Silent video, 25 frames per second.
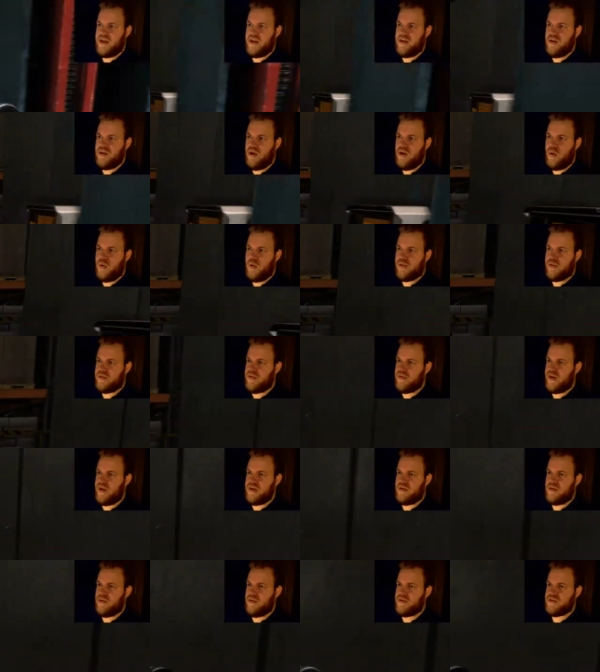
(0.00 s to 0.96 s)
I know with
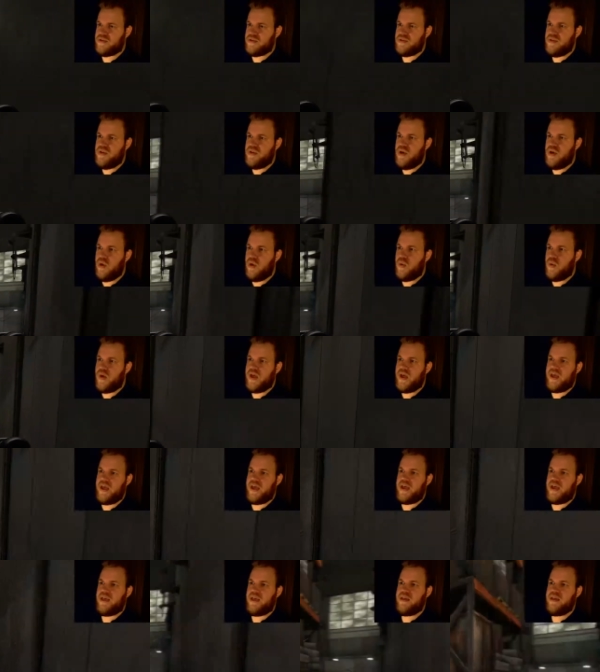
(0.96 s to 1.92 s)
Grendel there's no
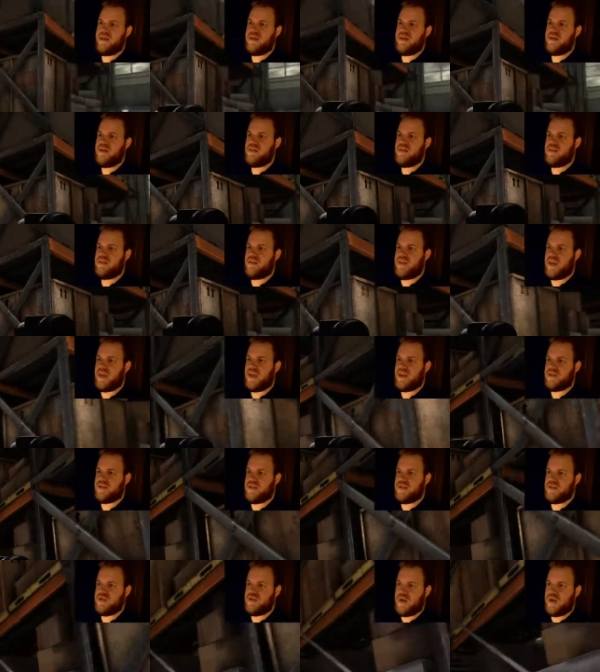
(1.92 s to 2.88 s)
way that they
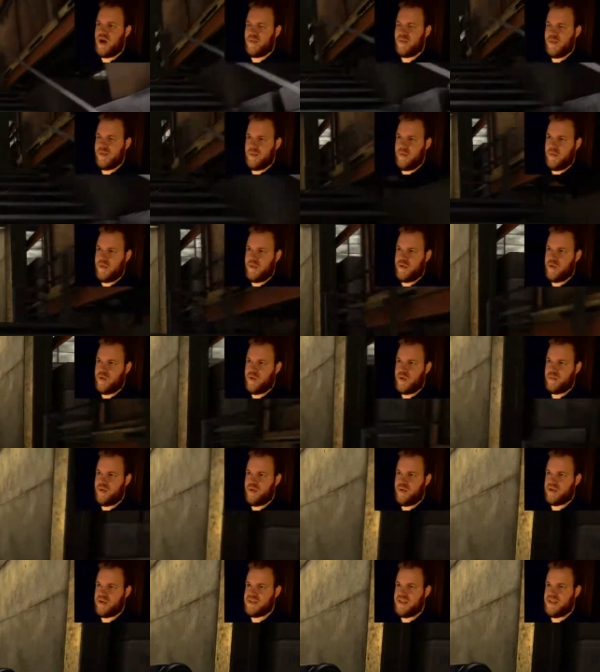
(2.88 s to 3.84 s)
could just drop him with a
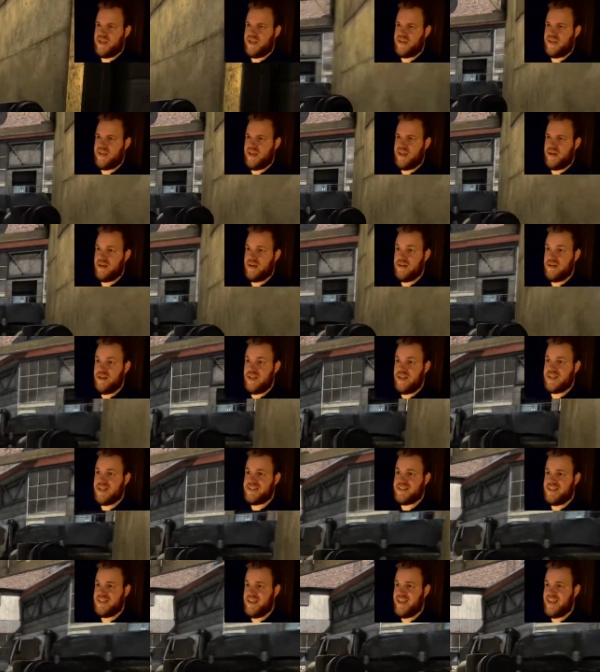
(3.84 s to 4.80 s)
quick burst like that
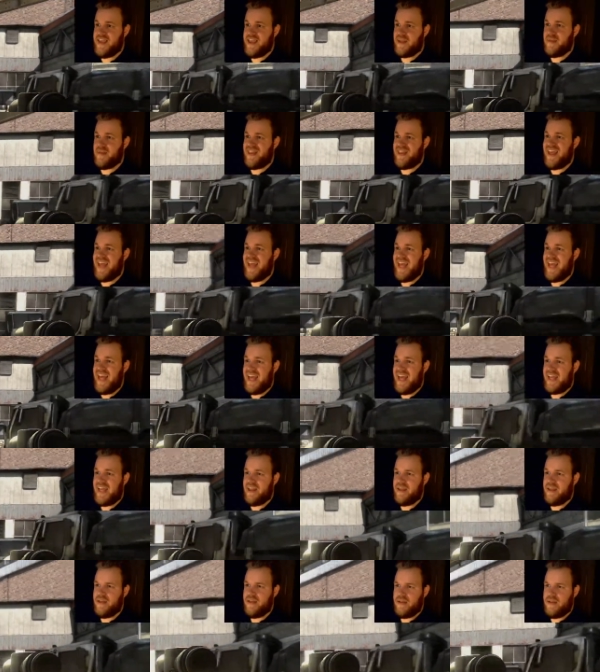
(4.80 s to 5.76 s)
unless they get him in the
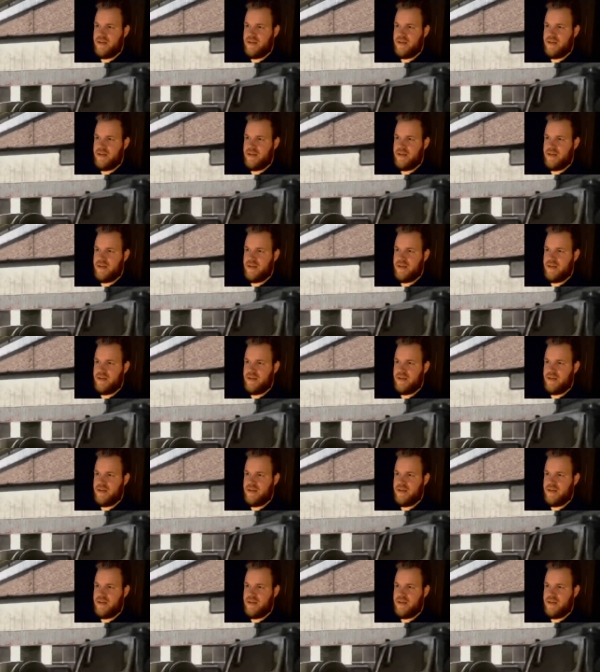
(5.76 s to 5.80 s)
head.